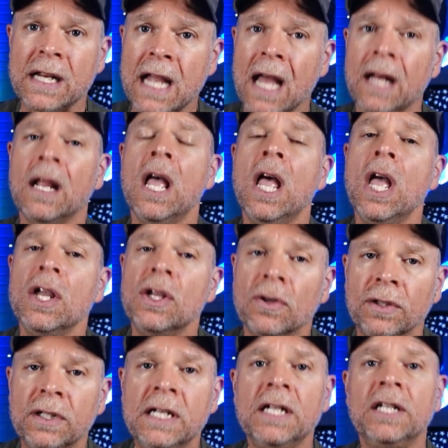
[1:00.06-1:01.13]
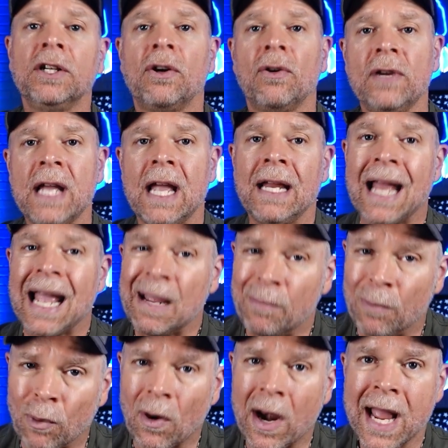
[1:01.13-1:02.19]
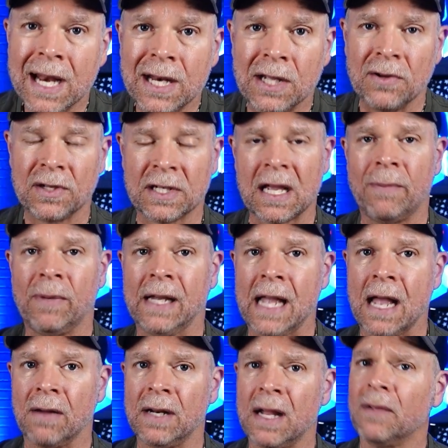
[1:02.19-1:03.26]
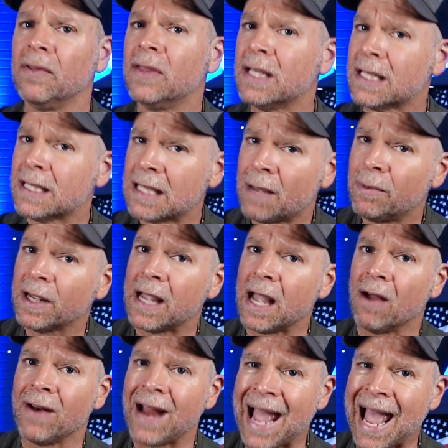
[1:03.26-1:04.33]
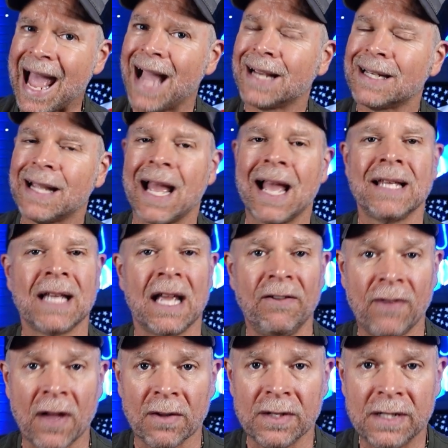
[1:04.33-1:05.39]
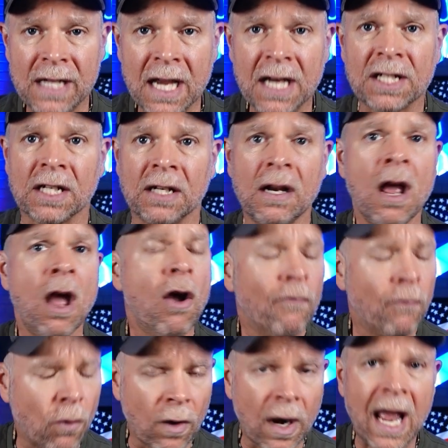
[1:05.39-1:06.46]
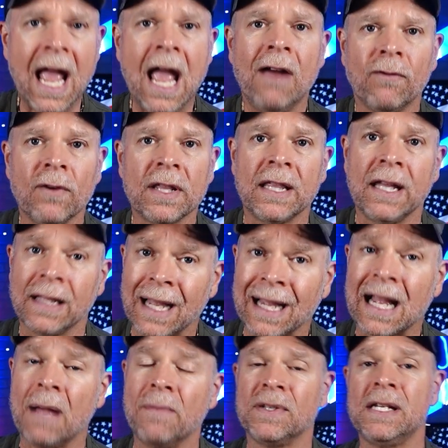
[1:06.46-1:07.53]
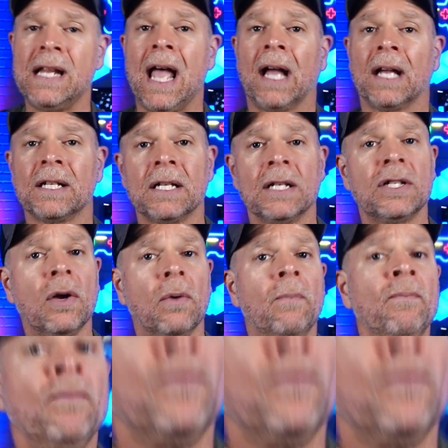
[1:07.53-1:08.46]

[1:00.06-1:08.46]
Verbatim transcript: yet, you'll need to create a brand new sub account. Now, the sub account acts as a foundation for everything that comes next. So,